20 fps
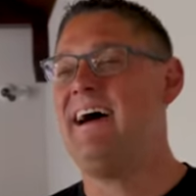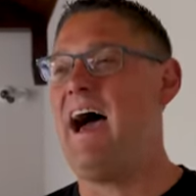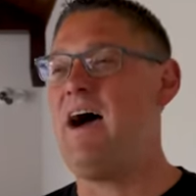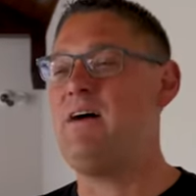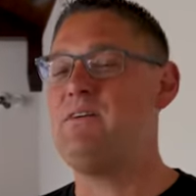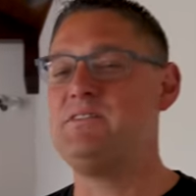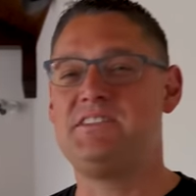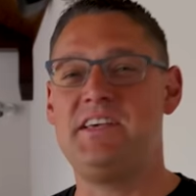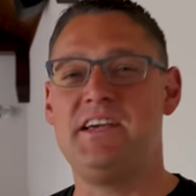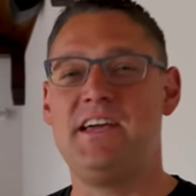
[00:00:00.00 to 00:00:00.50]
I
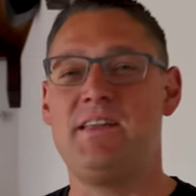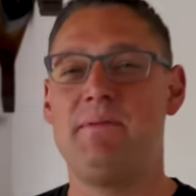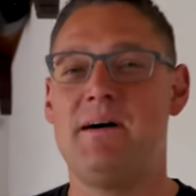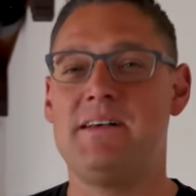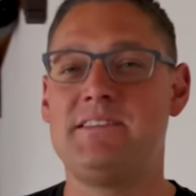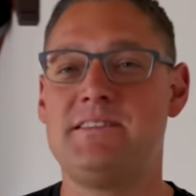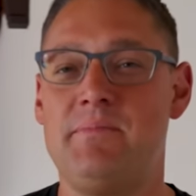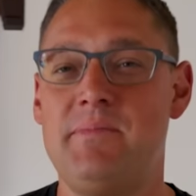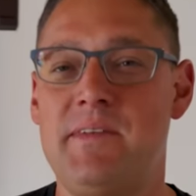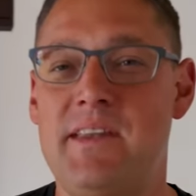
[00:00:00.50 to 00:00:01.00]
was thinking
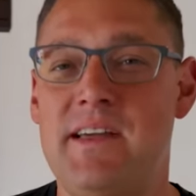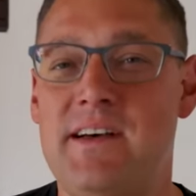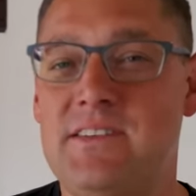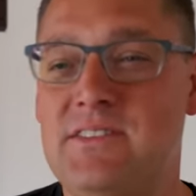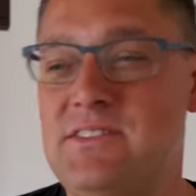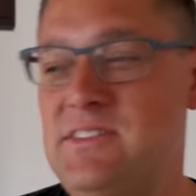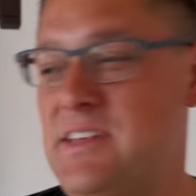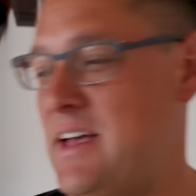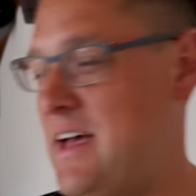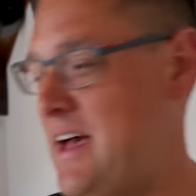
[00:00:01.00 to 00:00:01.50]
about something
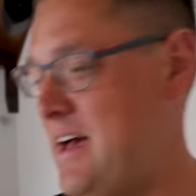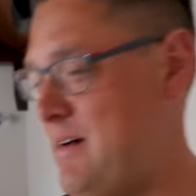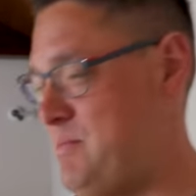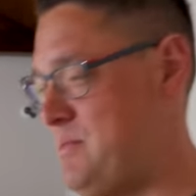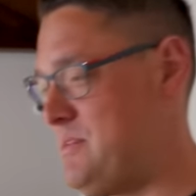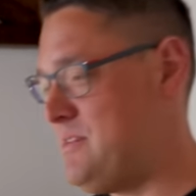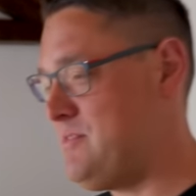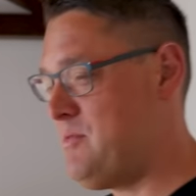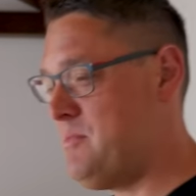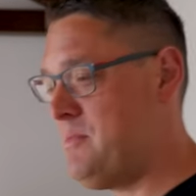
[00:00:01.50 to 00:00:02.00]
else. That
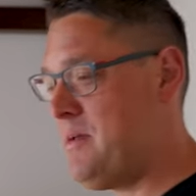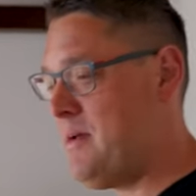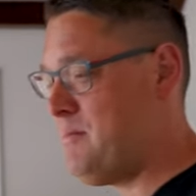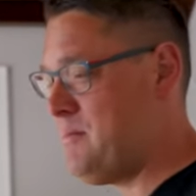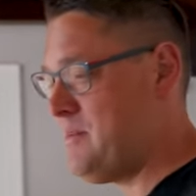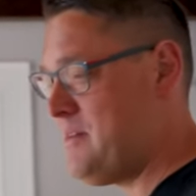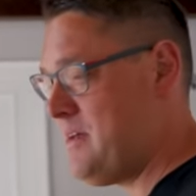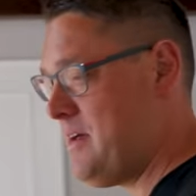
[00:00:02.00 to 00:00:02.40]
happens from time to